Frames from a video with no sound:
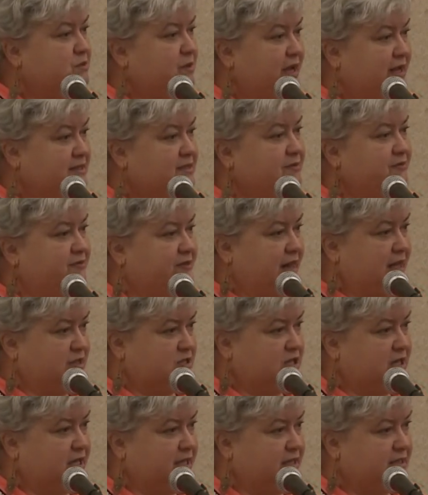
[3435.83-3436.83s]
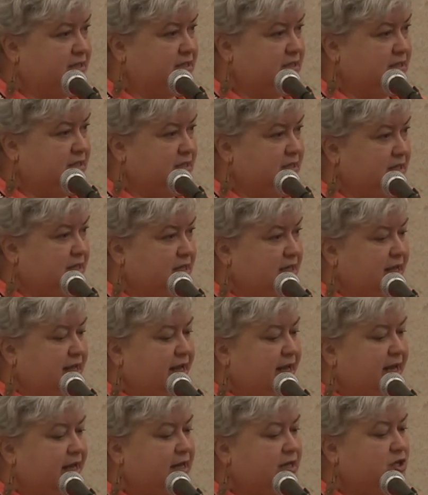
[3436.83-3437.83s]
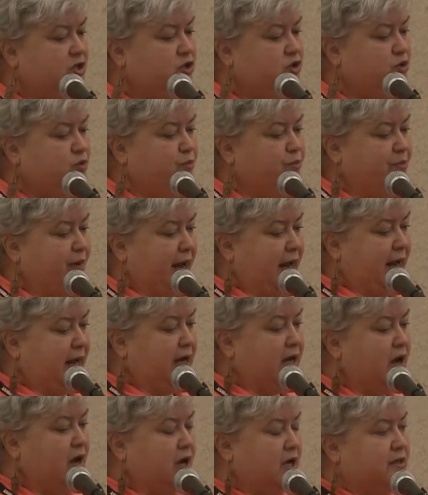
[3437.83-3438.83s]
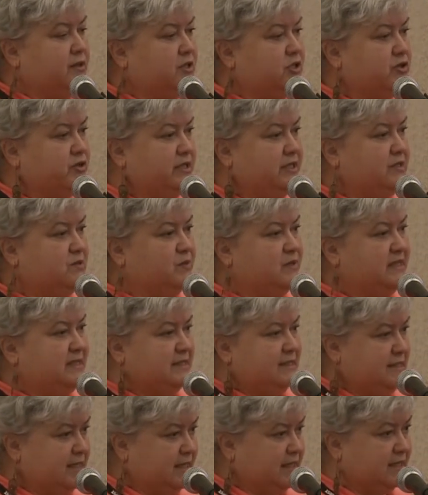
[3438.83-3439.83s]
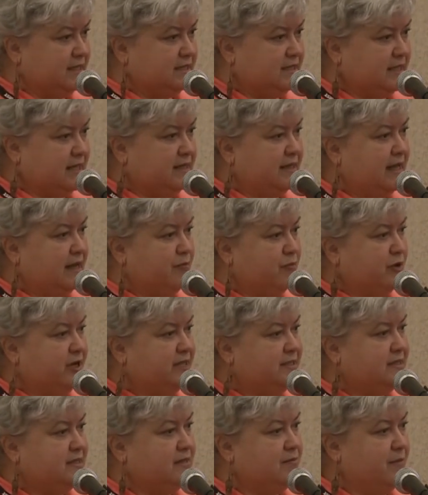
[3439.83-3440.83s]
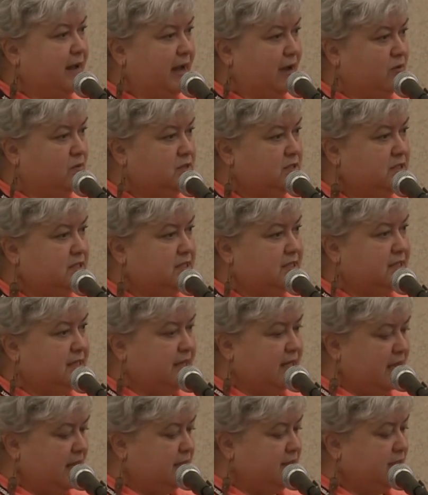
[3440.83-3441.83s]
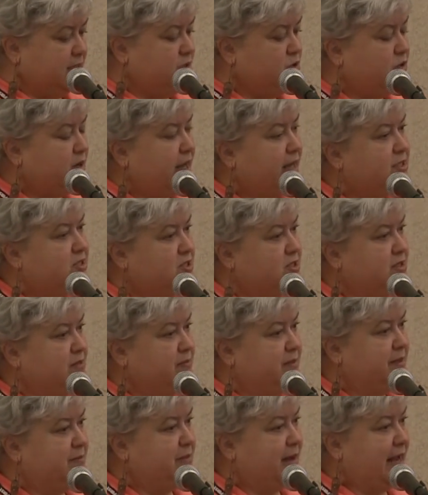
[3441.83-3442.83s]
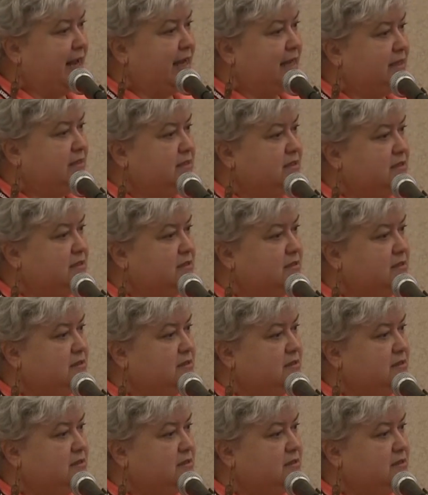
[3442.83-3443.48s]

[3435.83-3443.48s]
We had some flashlights, and you bang on the trees with sticks, and that brings them out, and then you catch them in bags.